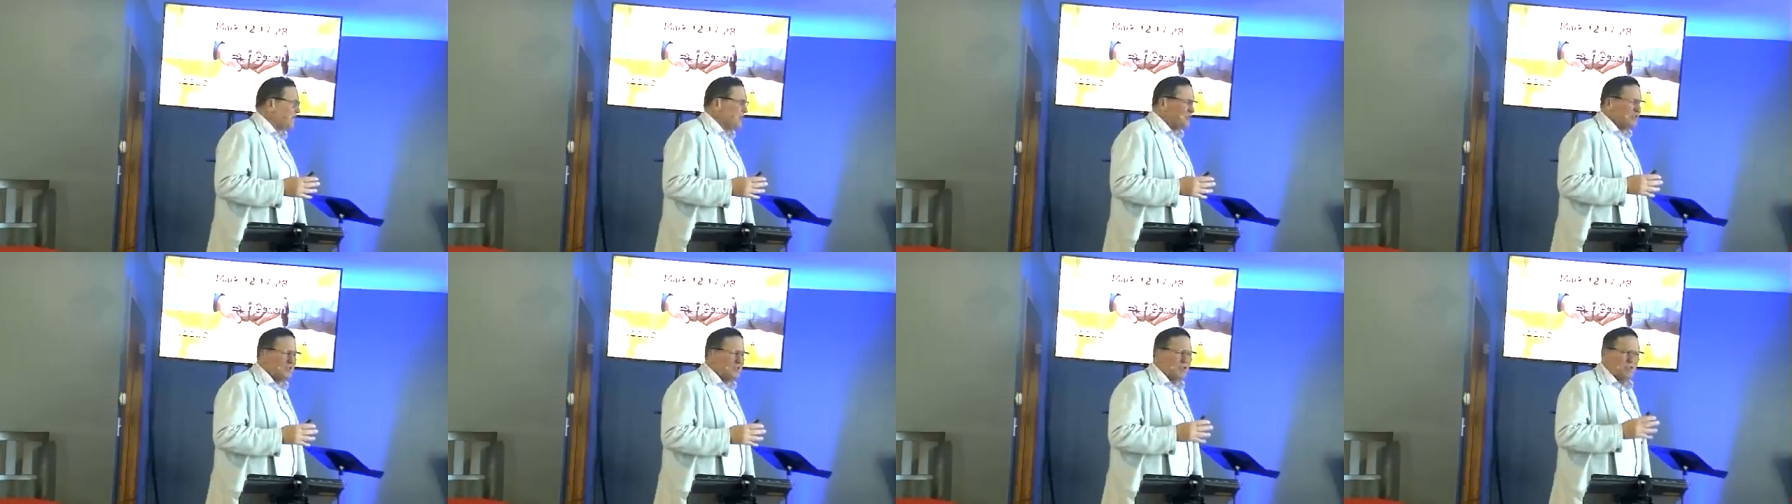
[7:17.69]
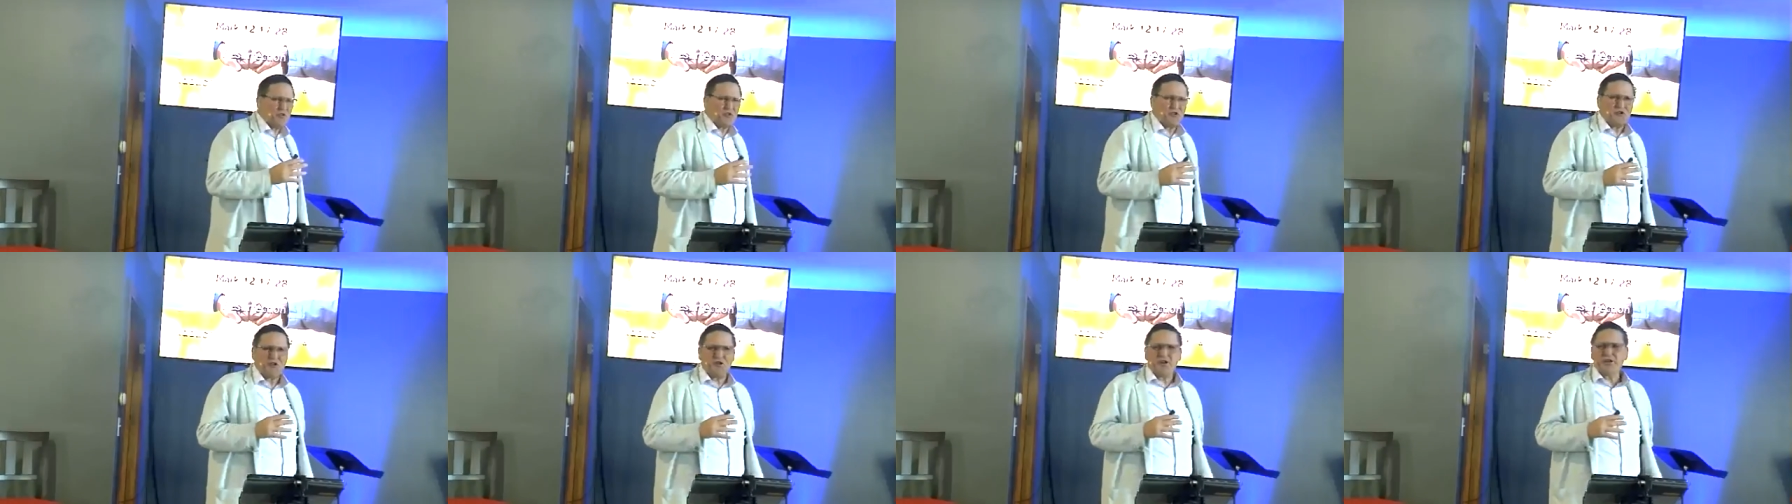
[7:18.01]
this
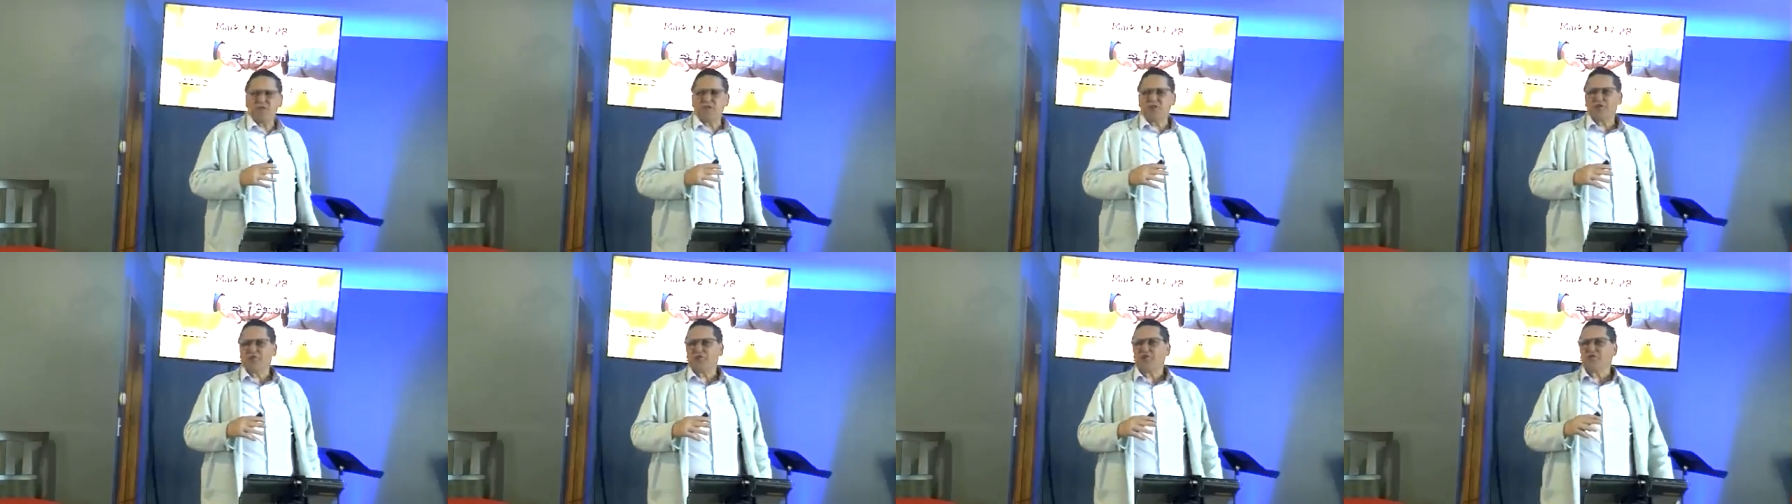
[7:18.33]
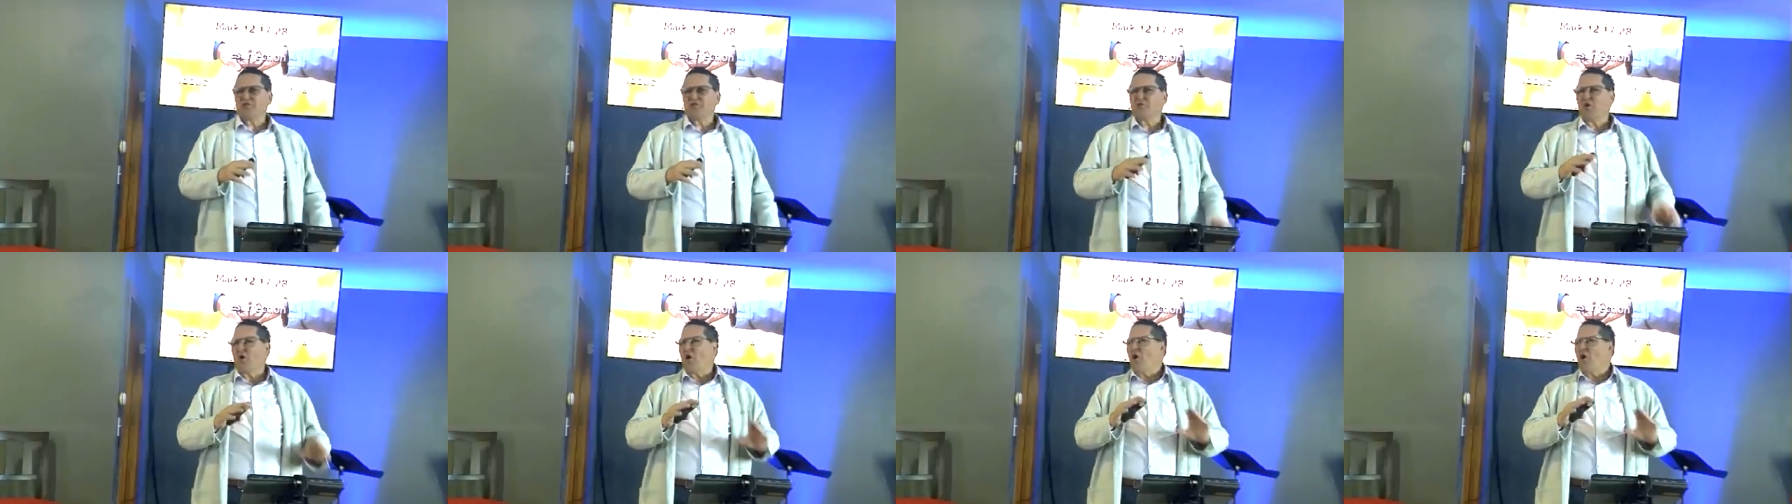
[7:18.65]
is
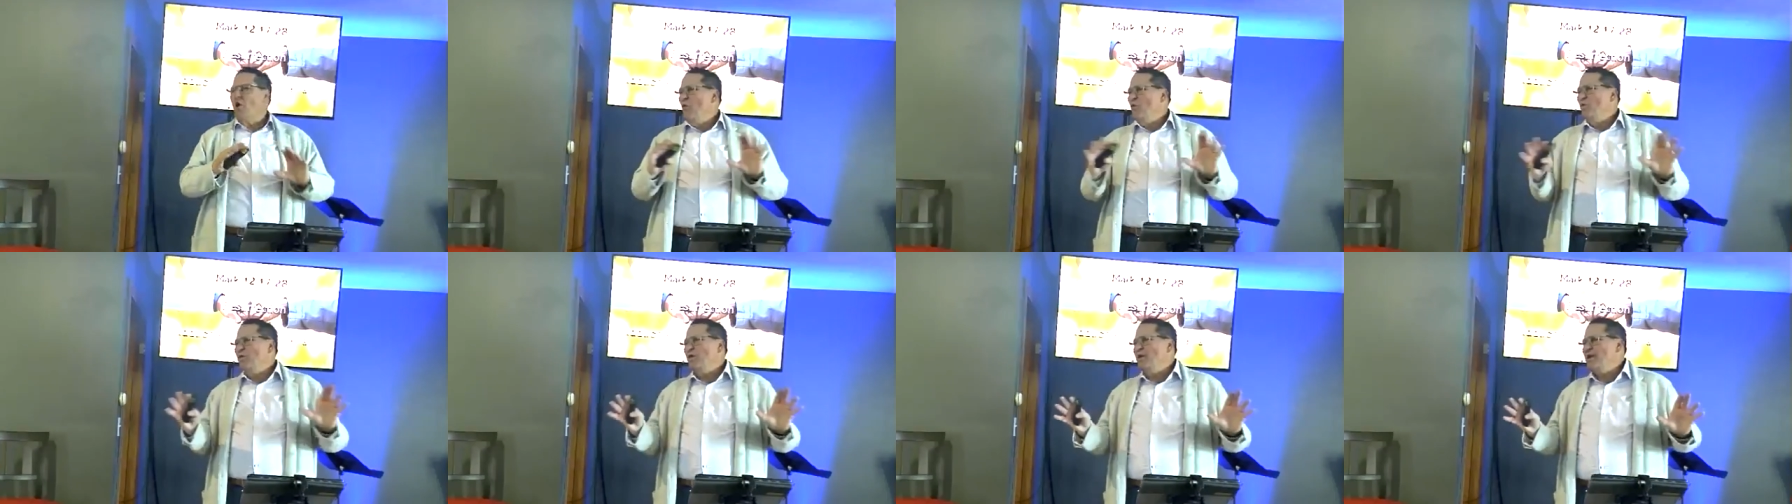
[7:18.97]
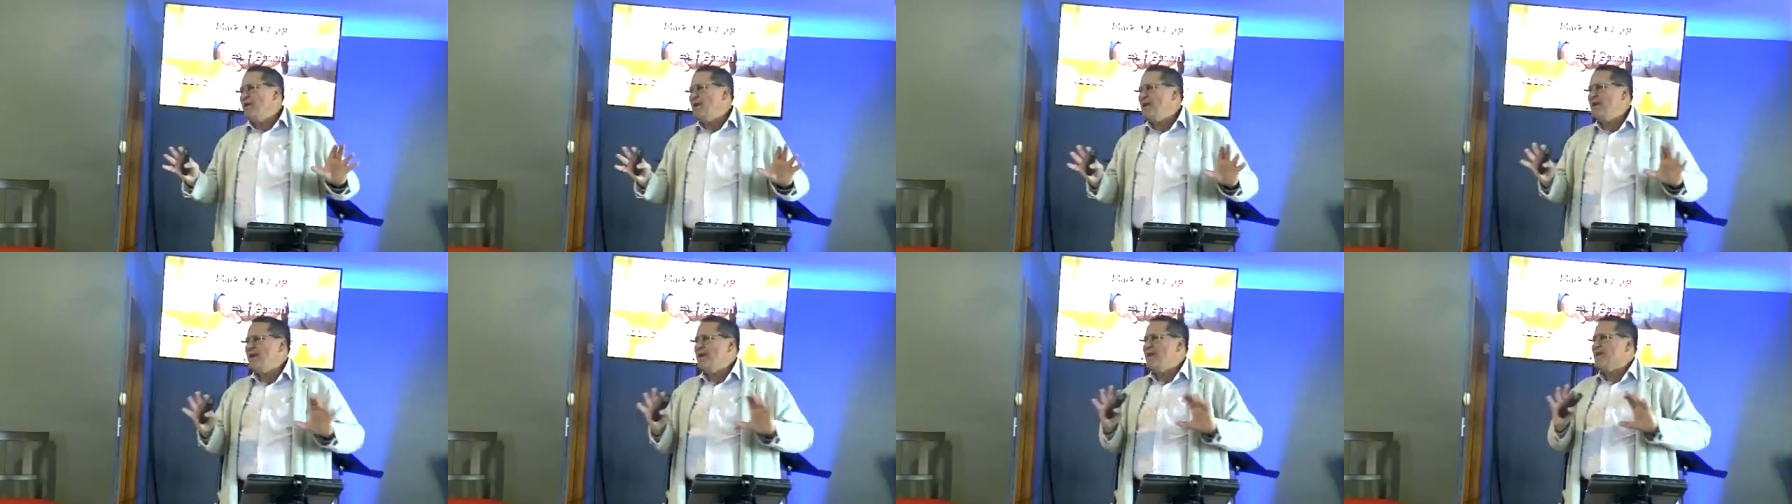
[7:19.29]
Jesus'
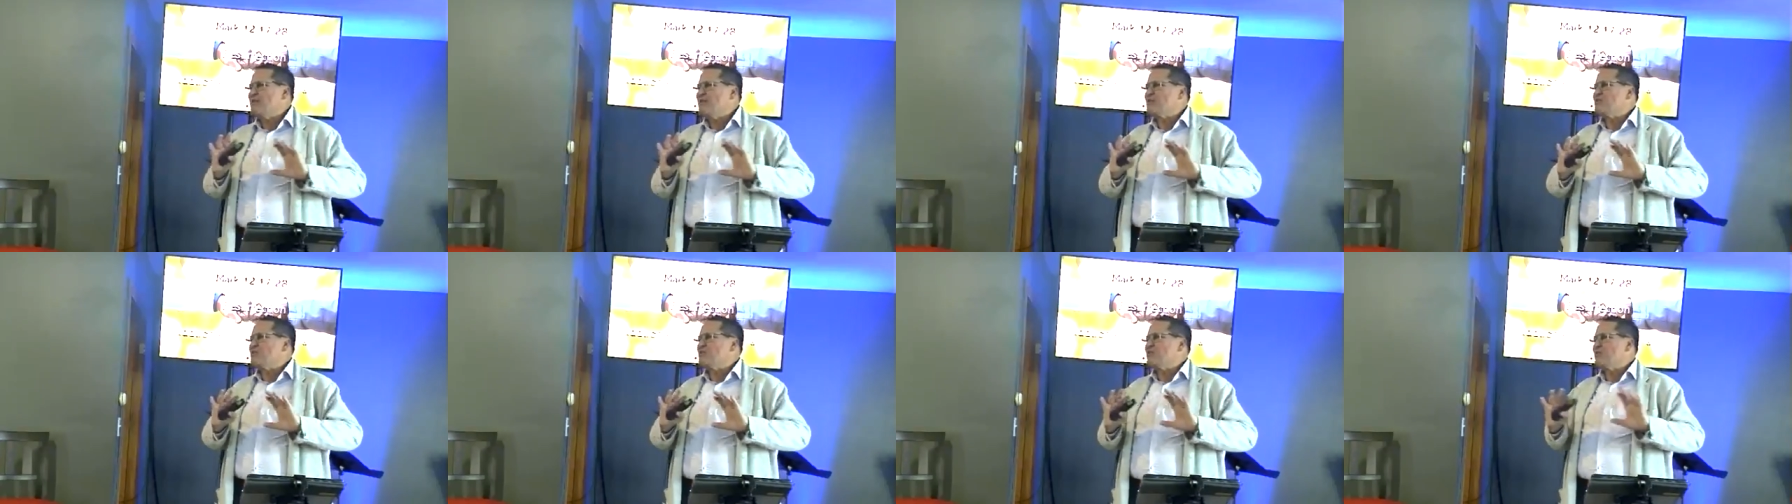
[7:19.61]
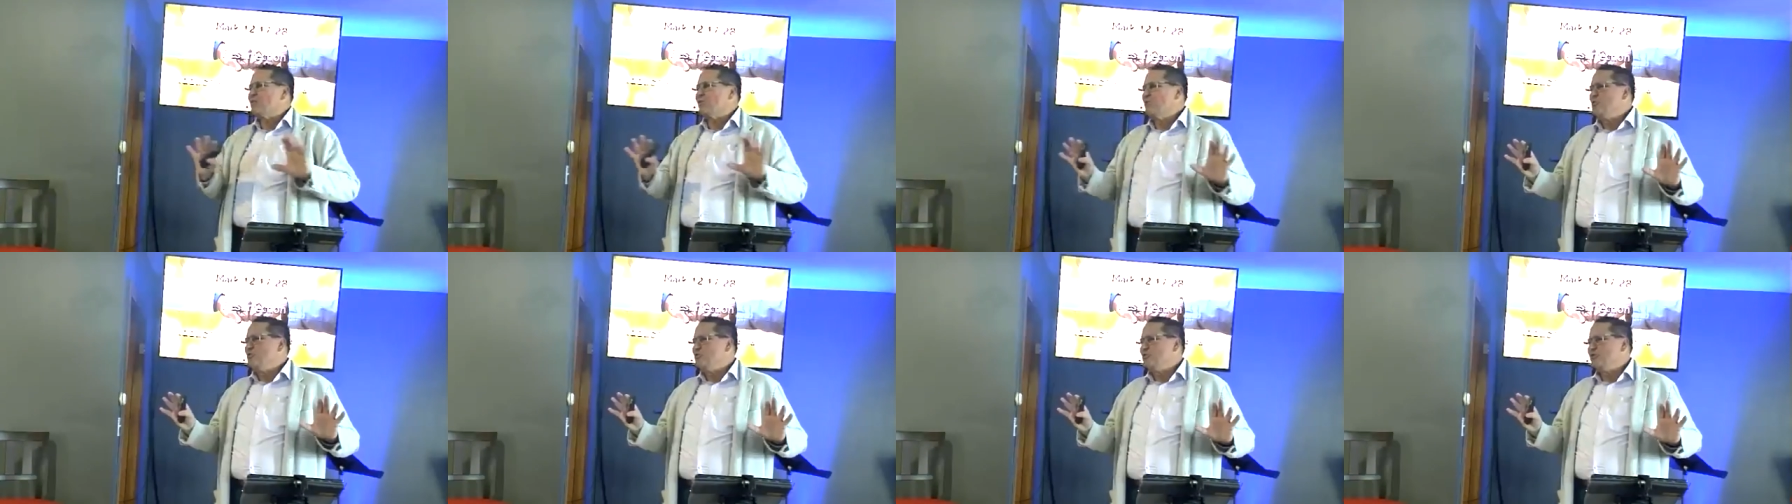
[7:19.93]
only
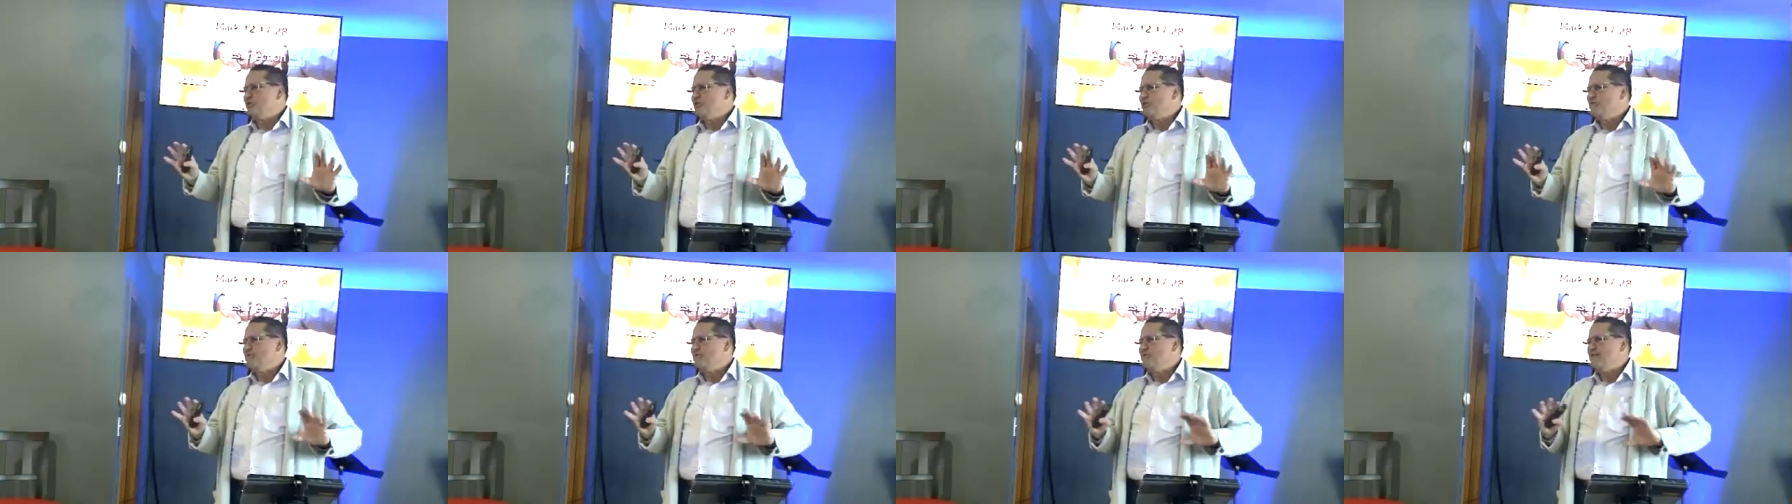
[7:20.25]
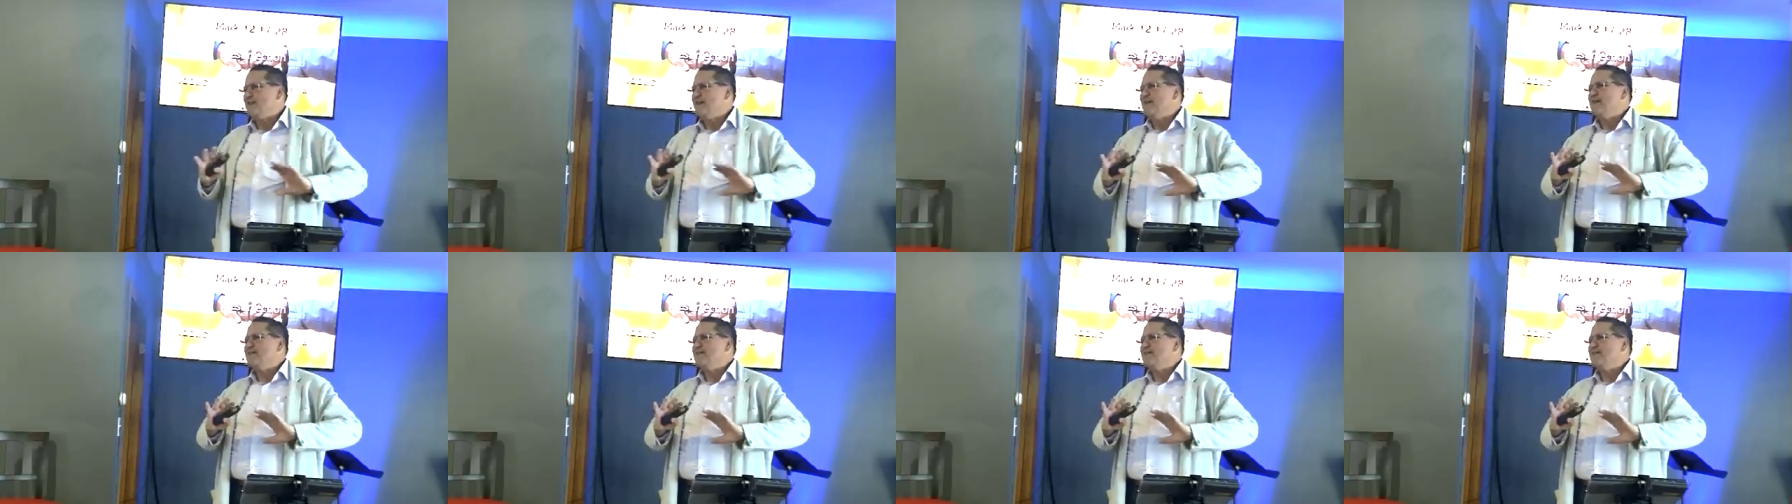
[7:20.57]
exclusive